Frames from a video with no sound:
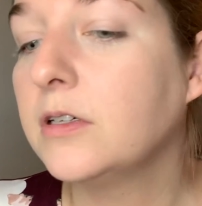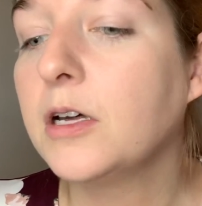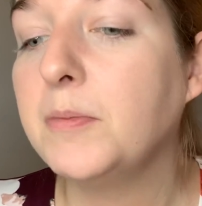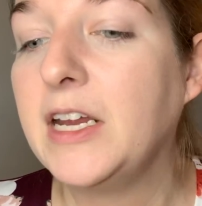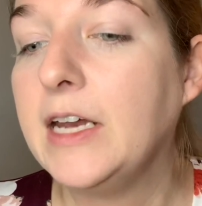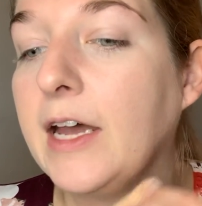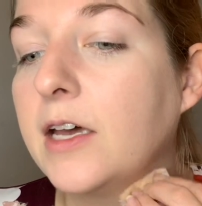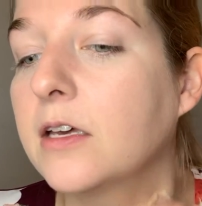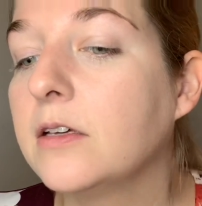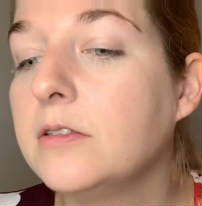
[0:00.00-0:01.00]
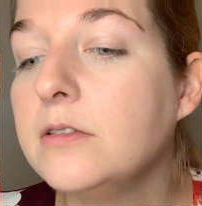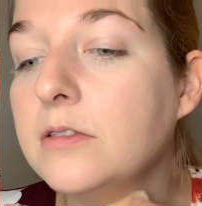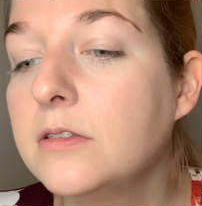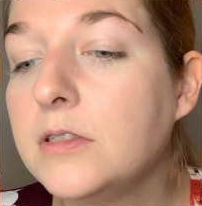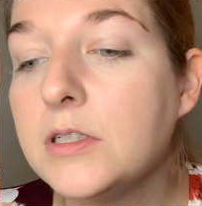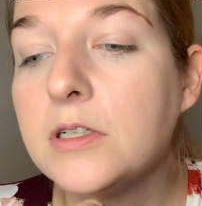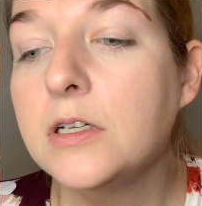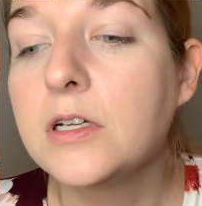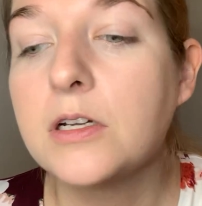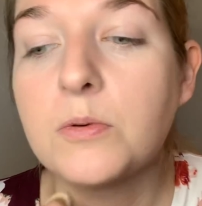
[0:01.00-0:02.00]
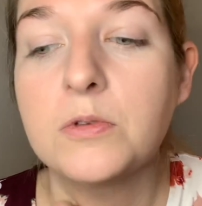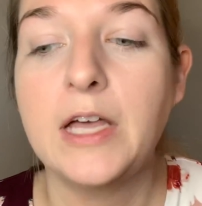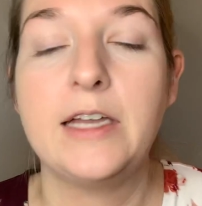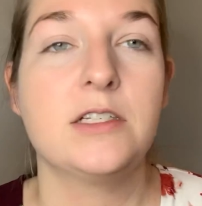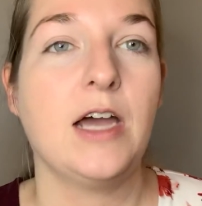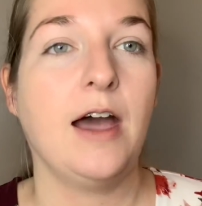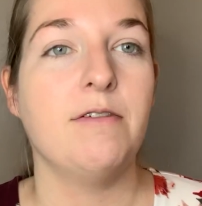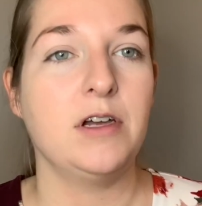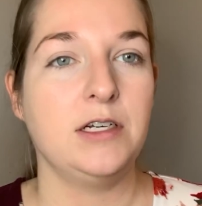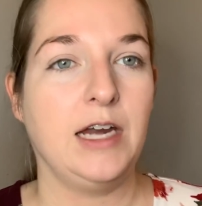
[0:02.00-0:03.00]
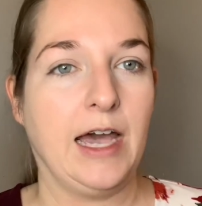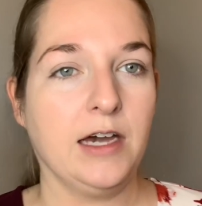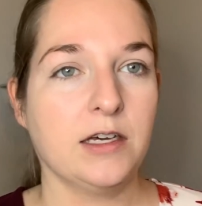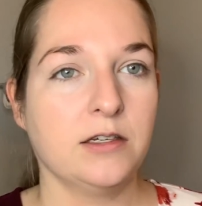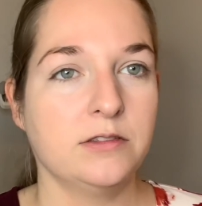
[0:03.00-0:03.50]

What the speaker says: on my neck. I don't like to have a neck